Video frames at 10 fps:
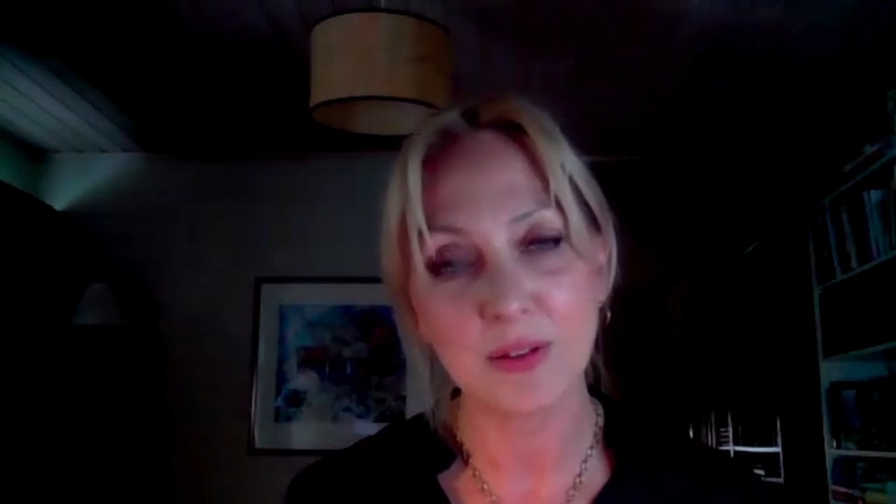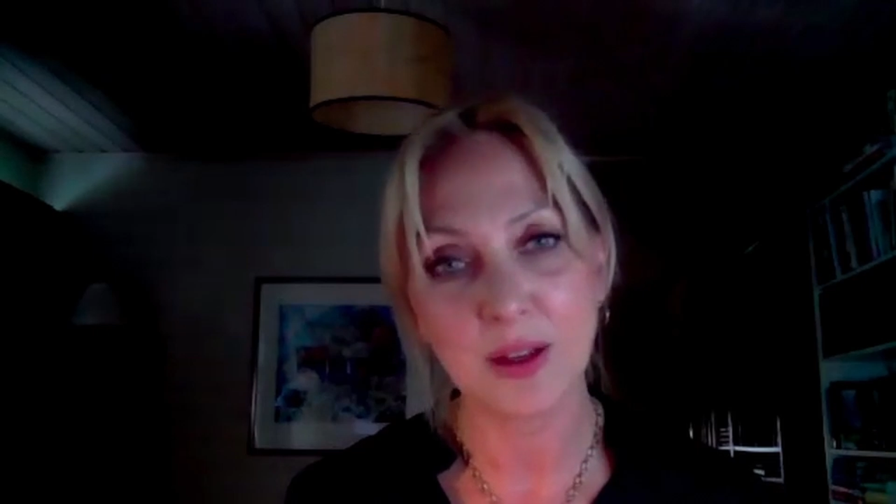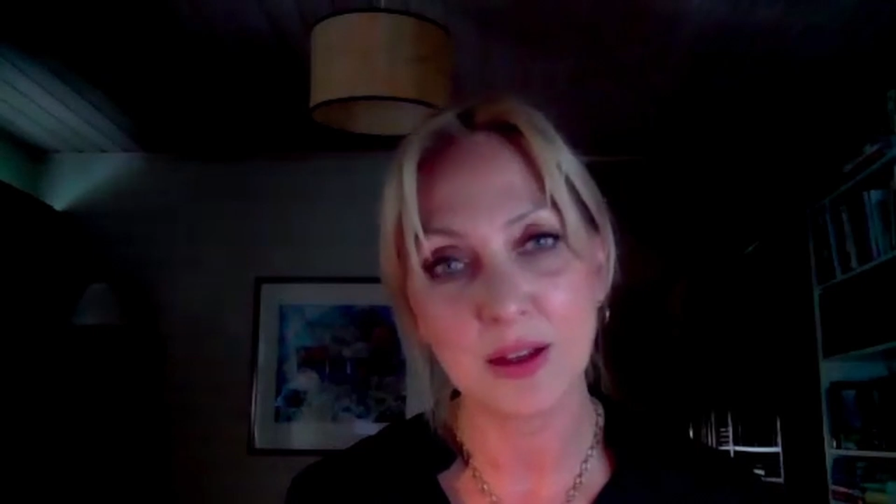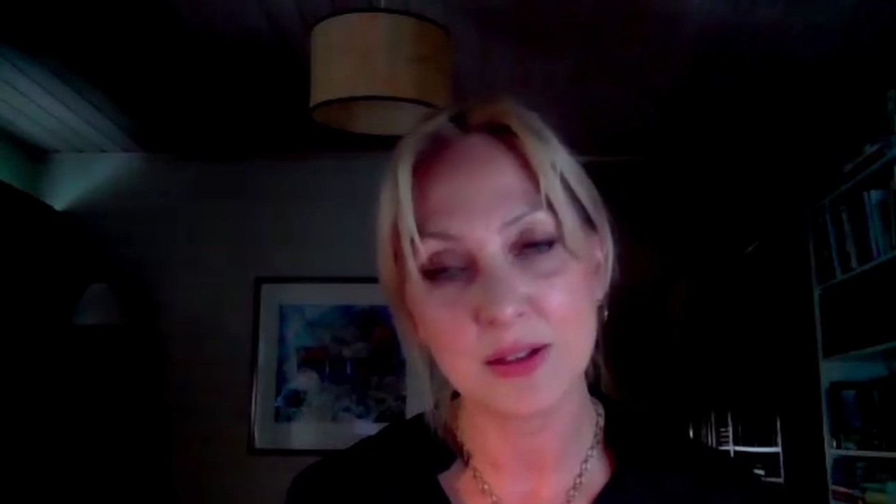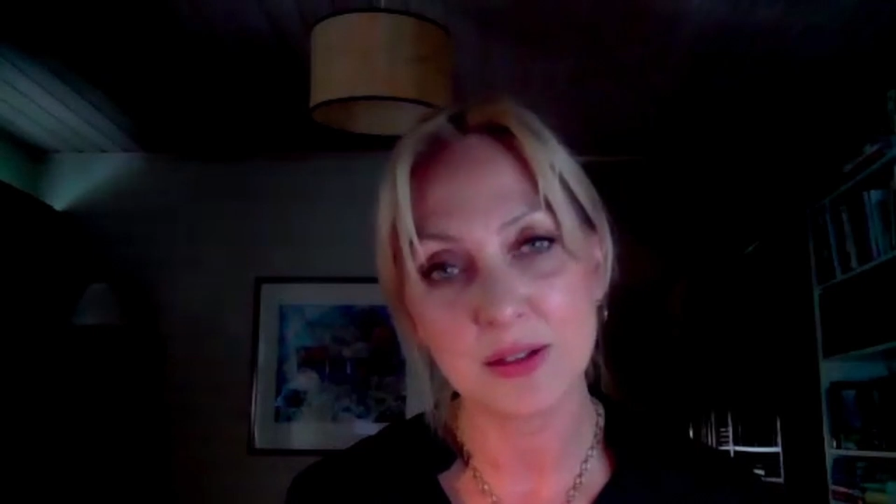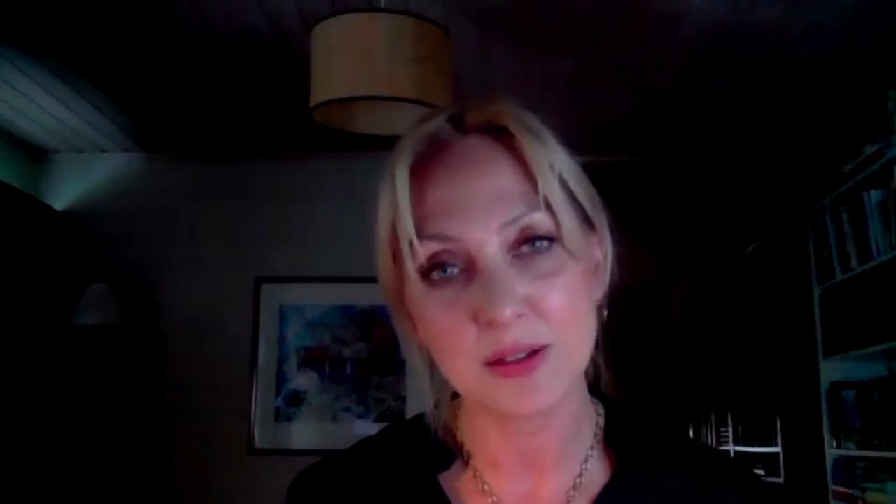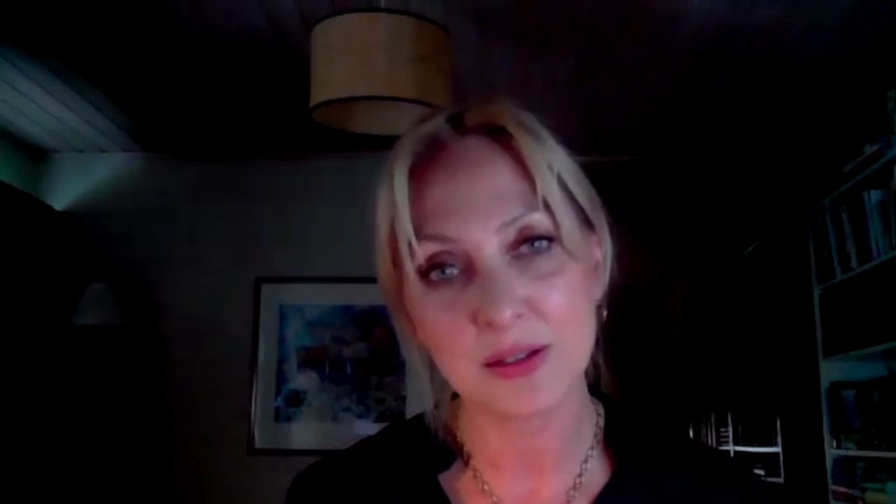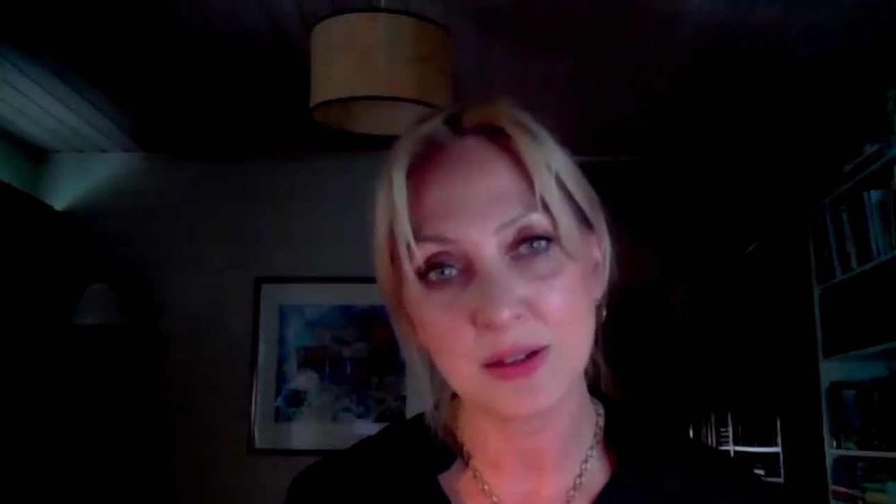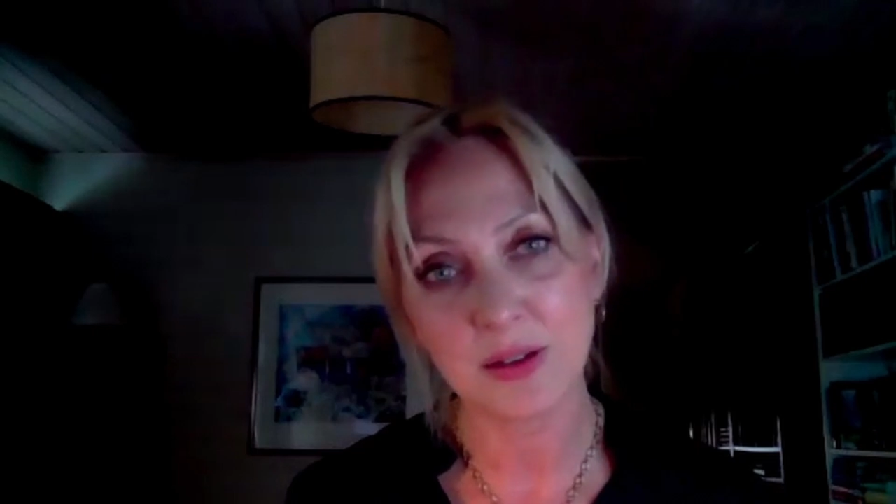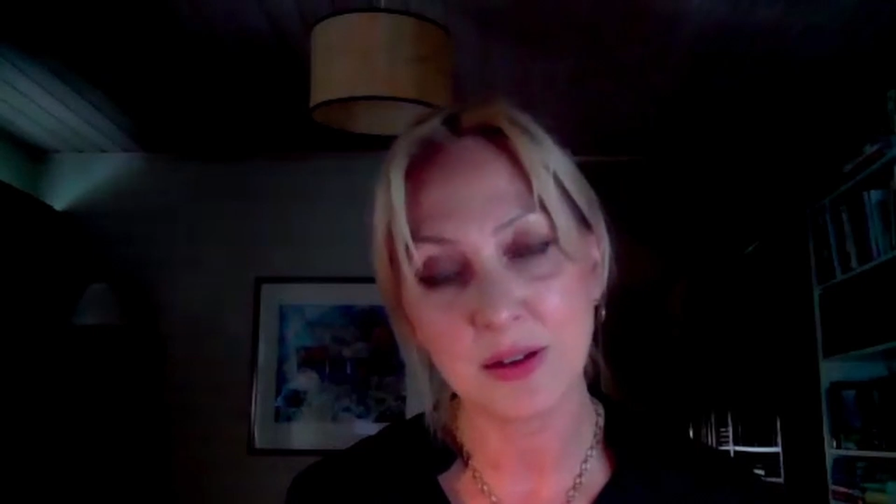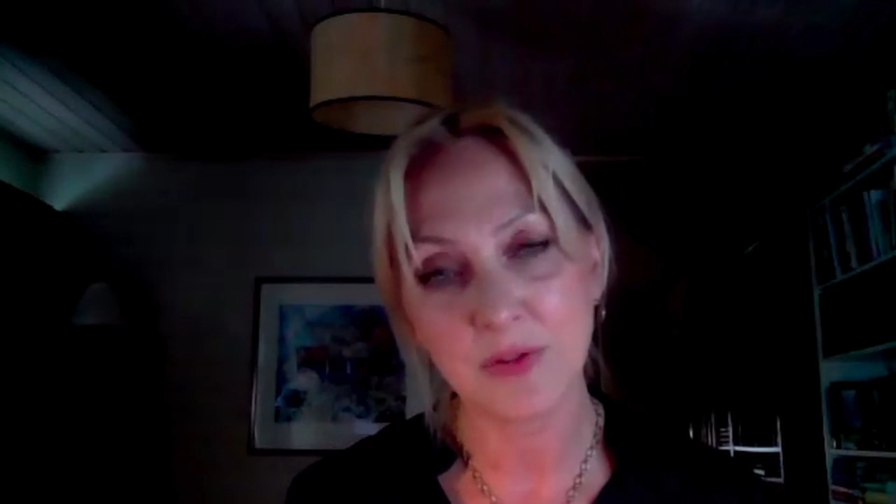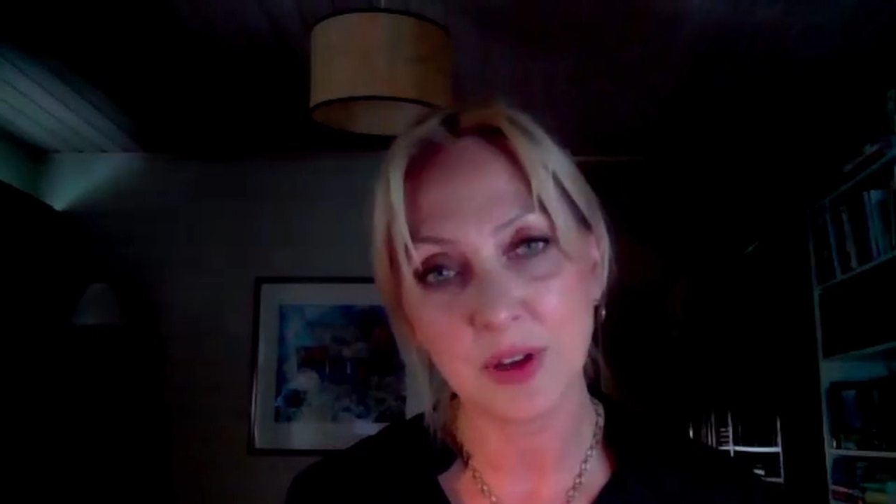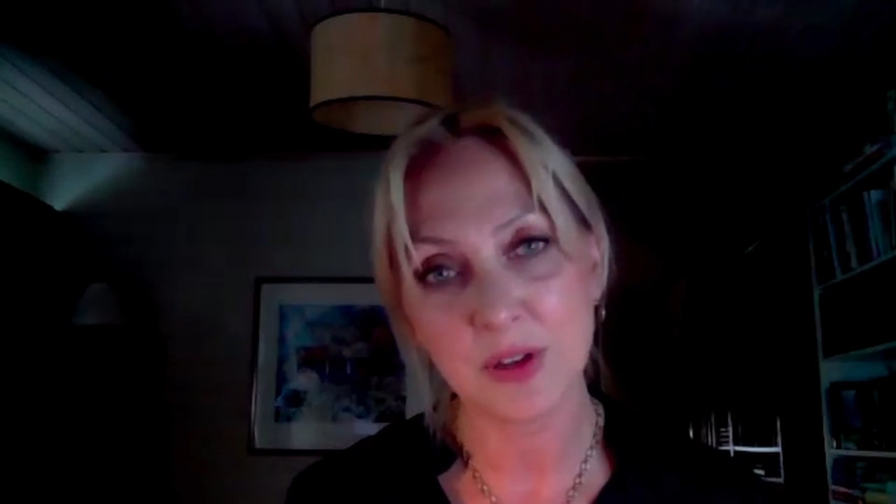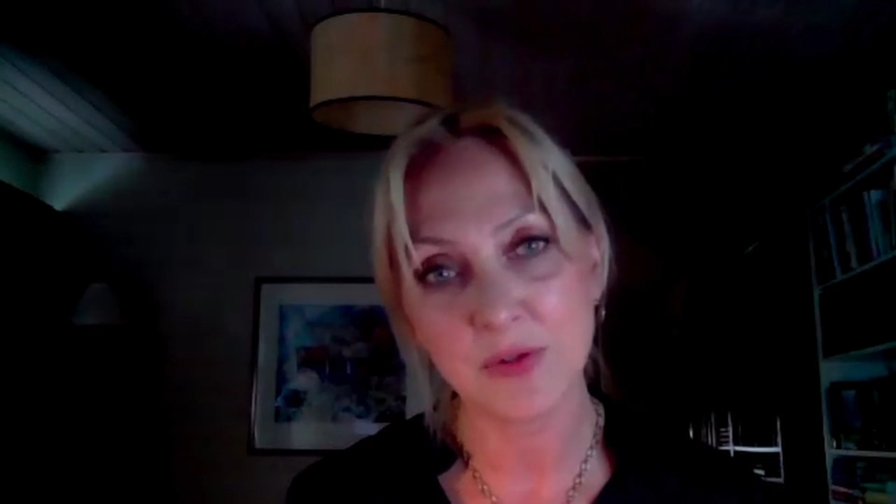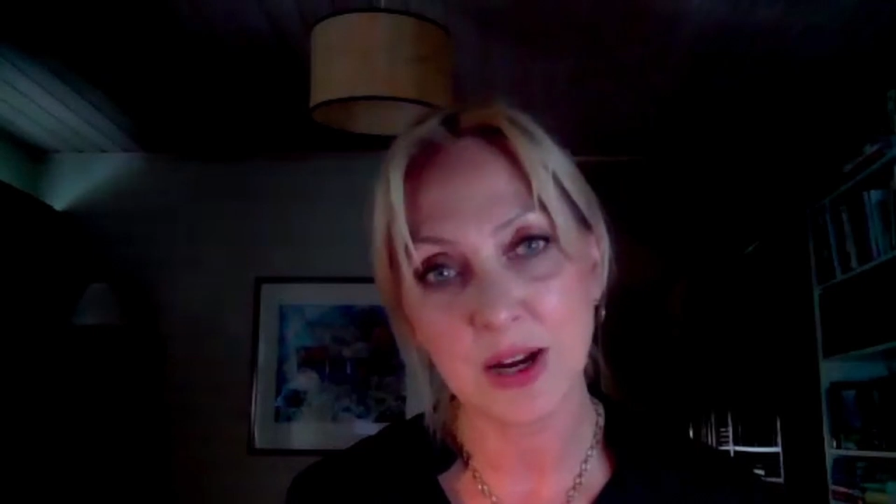that's
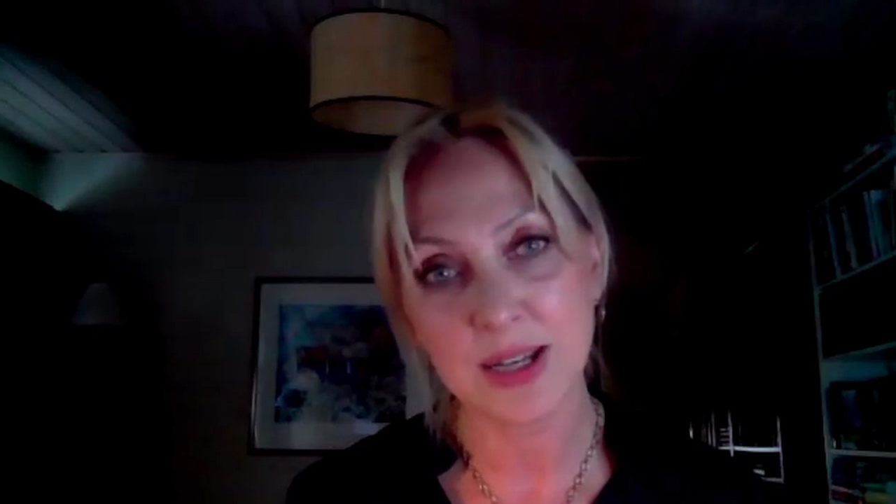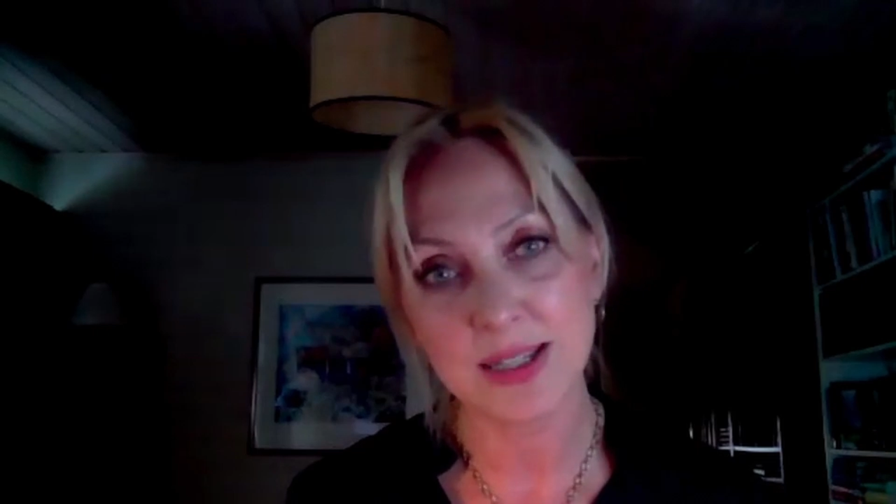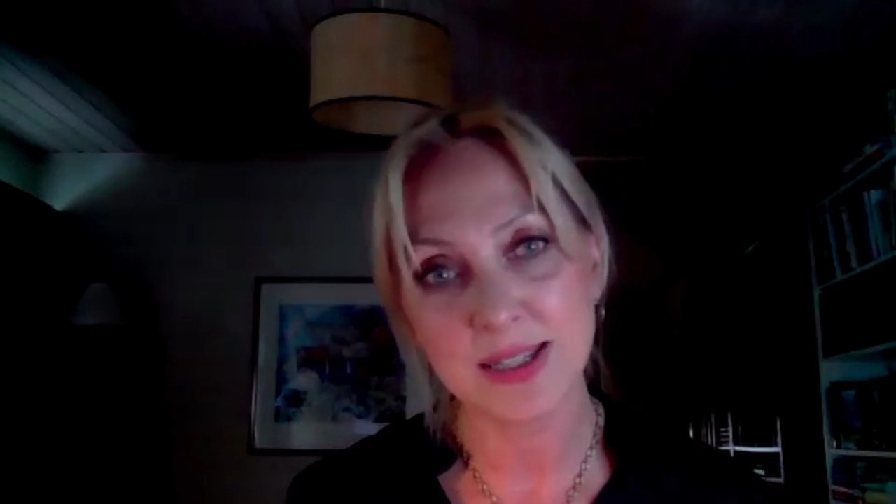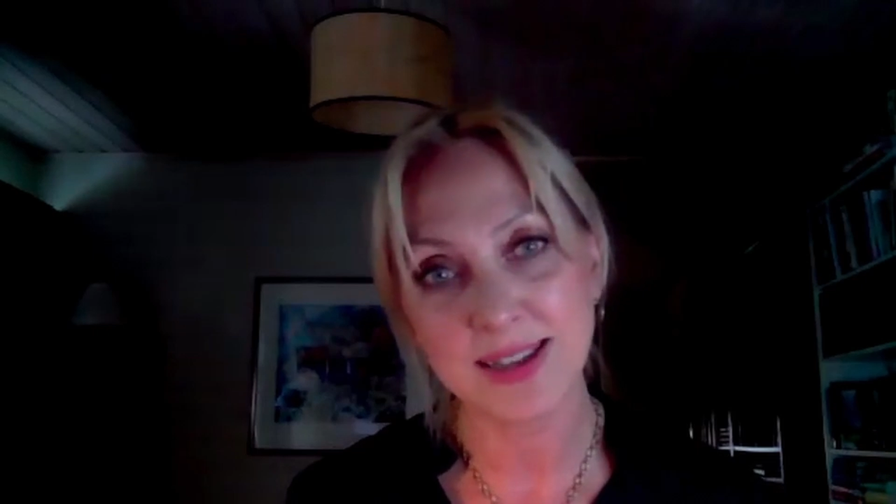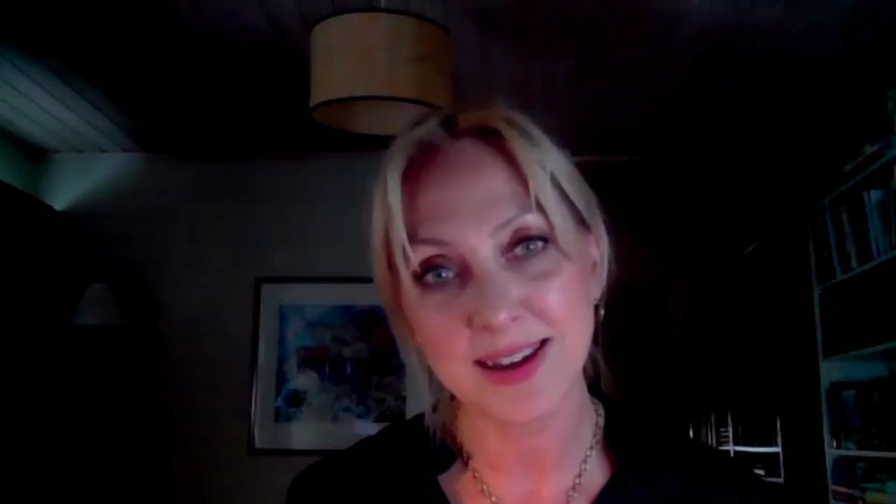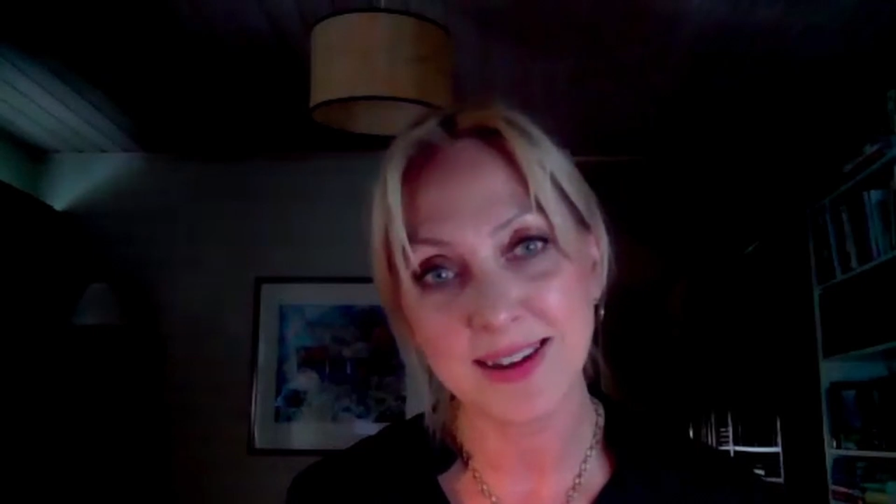feels right. Yeah.